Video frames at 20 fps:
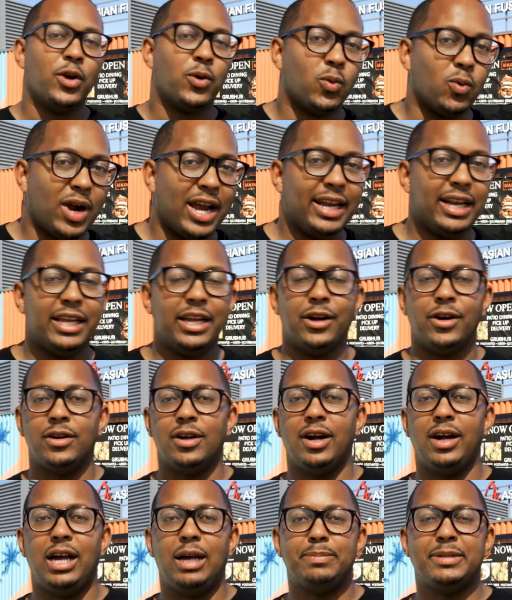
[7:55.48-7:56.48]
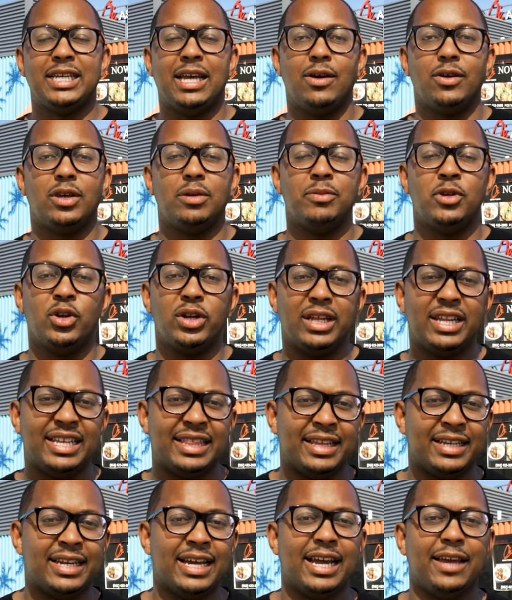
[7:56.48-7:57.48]
right here in our Uptown community in
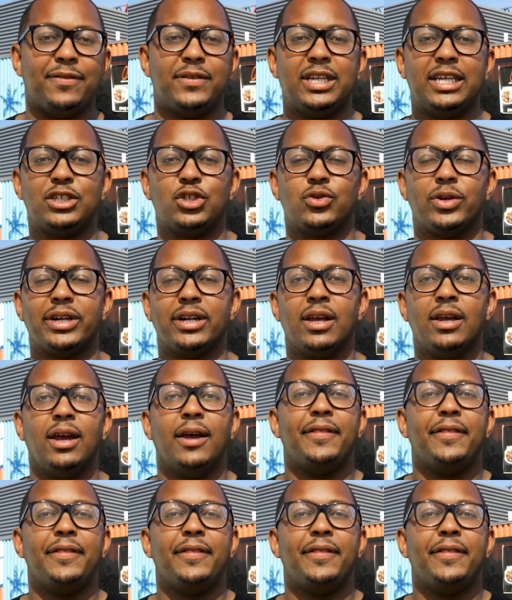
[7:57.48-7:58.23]
the 9th District.